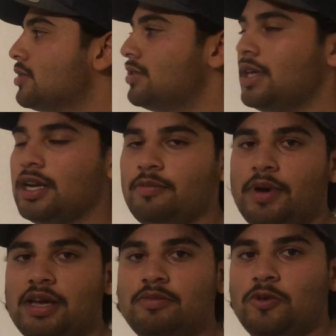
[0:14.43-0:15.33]
So they had to
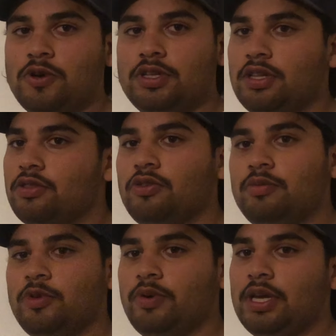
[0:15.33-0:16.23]
buy more and they threw
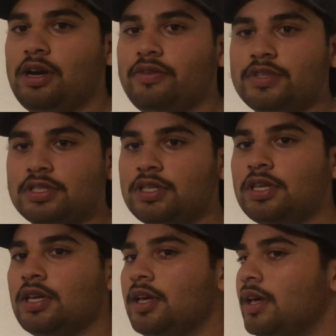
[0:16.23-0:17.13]
them away, obviously.
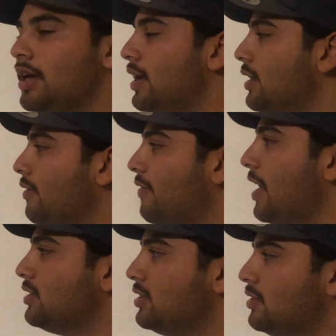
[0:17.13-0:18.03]
And then
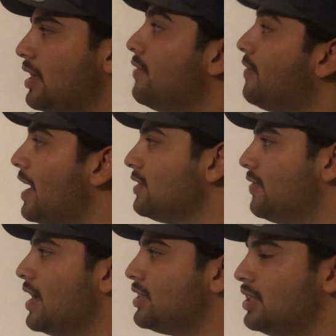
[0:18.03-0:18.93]
fashion and fast
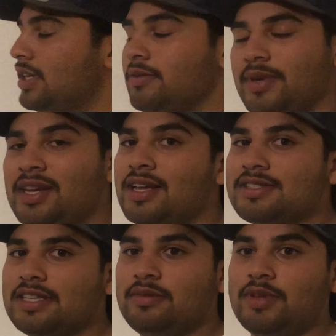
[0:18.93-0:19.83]
fashion, it may not
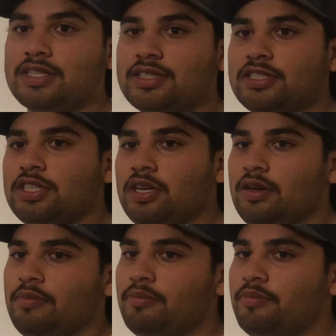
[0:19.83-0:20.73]
seem like
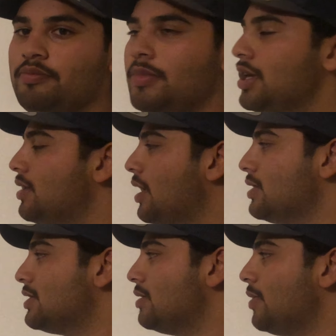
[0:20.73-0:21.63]
it not
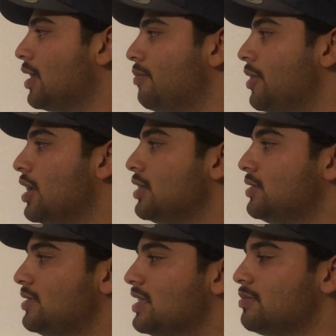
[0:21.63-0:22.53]
seem like a big
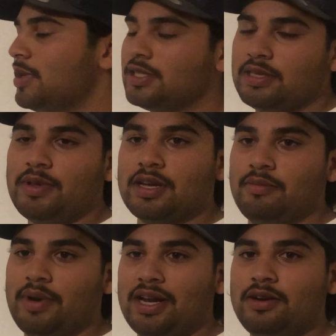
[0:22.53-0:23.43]
issue, it just may seem like a
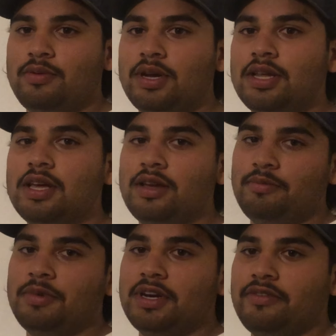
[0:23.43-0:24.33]
minor one,
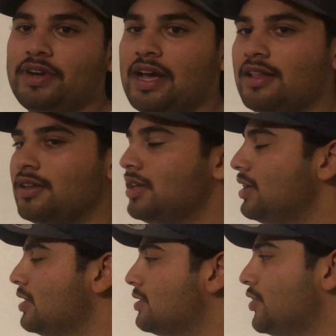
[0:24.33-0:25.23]
but in reality,
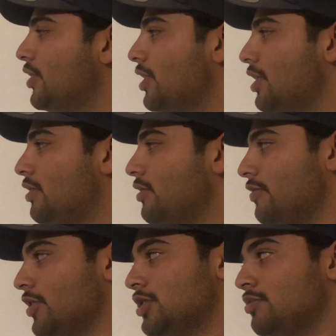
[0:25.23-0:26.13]
it's doing
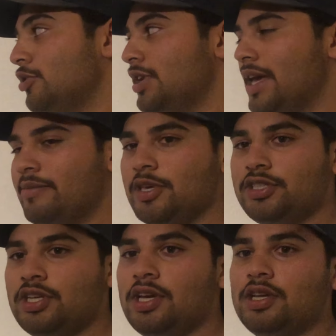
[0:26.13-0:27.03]
irreversible damage